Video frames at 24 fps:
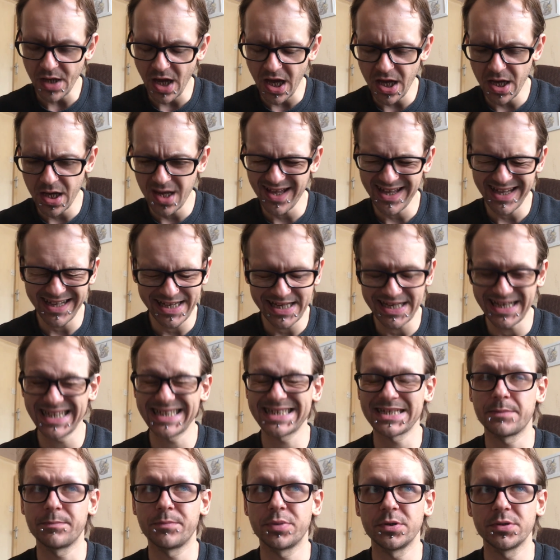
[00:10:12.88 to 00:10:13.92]
I'll give you an
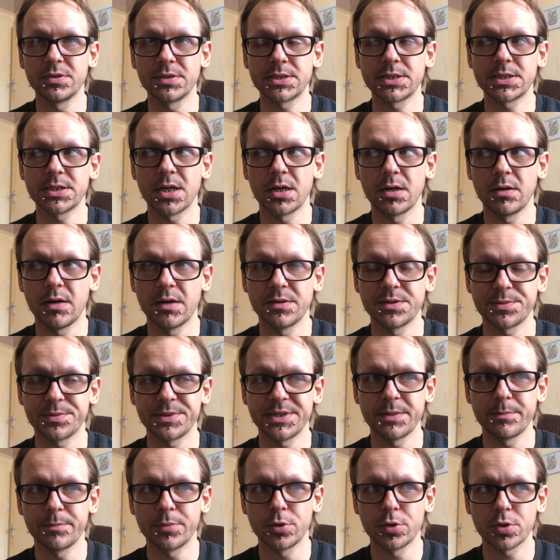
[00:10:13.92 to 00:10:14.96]
example. So I was
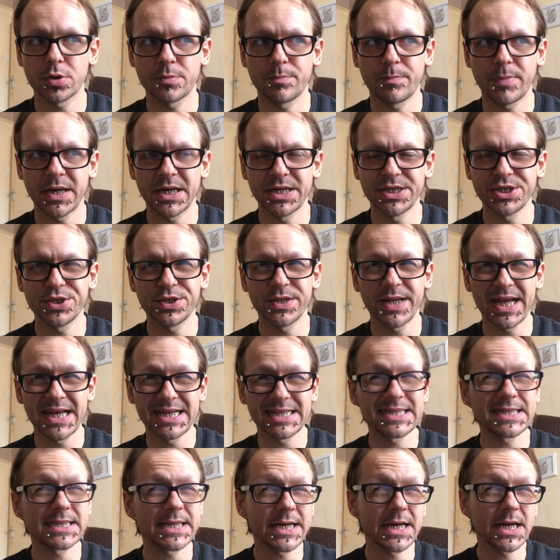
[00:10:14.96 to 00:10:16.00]
reading a book by Juliet
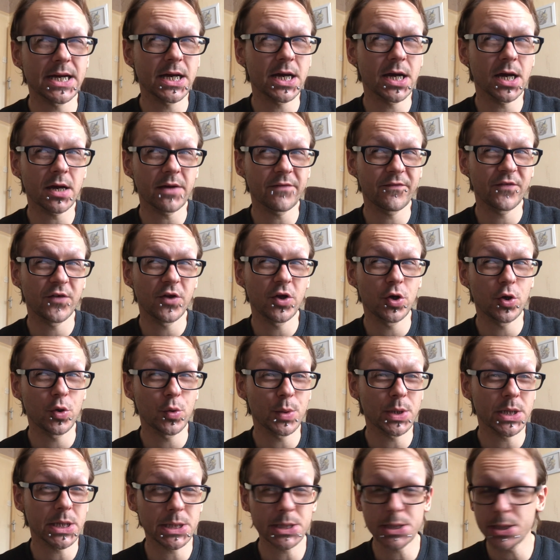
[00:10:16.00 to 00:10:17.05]
Singh a few
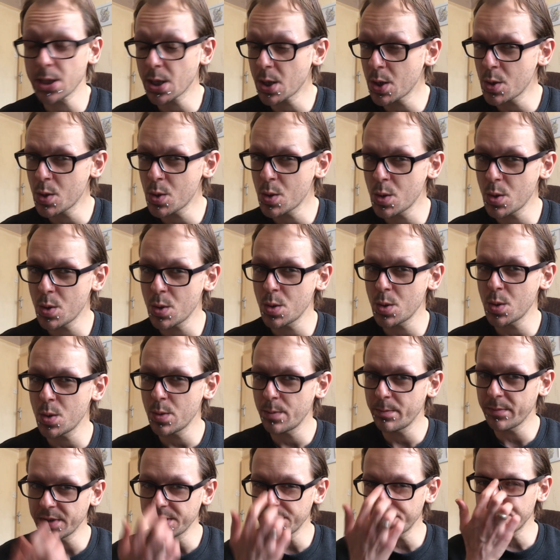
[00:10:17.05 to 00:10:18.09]
weeks ago,
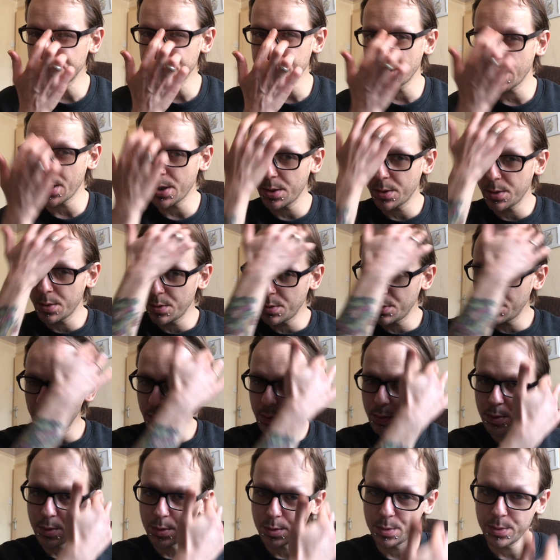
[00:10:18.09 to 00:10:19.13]
months
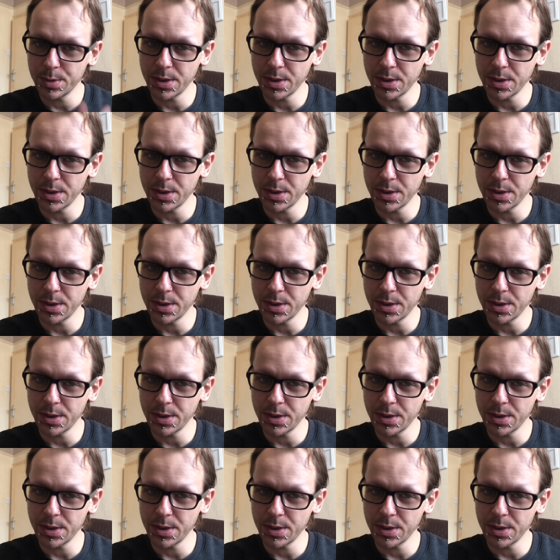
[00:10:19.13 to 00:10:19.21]
ago,